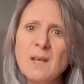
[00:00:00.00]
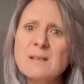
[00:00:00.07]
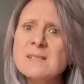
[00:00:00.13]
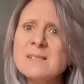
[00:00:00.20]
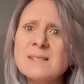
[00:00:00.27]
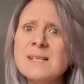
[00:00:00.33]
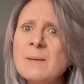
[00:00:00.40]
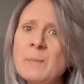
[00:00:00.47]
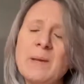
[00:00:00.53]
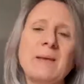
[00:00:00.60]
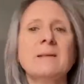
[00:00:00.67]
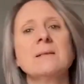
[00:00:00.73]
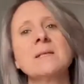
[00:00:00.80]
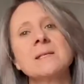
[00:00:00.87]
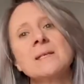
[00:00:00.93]

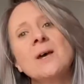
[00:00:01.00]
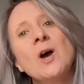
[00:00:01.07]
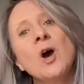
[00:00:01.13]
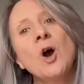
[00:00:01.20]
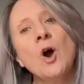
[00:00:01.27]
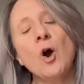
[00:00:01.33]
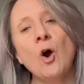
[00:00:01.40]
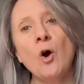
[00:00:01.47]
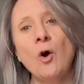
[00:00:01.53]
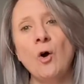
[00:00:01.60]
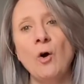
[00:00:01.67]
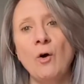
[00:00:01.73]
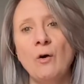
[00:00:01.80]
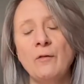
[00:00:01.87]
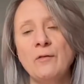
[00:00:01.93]
snippets
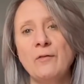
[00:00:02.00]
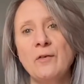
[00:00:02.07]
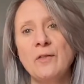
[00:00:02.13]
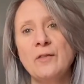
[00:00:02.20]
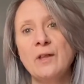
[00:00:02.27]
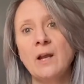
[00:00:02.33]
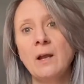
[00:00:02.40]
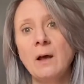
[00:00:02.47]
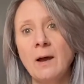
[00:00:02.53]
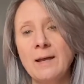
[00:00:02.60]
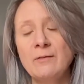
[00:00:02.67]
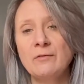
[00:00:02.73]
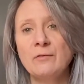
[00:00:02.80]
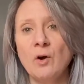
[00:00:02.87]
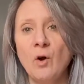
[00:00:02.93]
of the
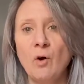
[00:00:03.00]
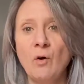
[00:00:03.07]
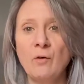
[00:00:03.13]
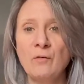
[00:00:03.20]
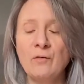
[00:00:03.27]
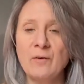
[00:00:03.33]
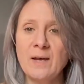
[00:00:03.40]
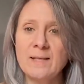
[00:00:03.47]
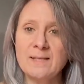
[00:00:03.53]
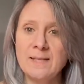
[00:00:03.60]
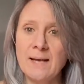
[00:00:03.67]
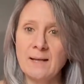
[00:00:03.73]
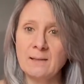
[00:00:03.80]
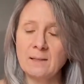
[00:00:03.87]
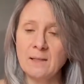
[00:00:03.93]
life of
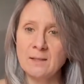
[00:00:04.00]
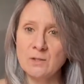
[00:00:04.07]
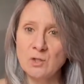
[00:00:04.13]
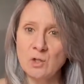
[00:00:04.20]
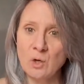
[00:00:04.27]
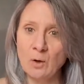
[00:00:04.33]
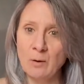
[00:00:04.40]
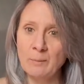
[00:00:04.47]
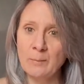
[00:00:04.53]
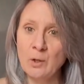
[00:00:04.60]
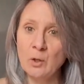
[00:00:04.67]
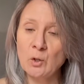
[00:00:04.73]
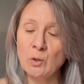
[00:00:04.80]
Adele and Tom,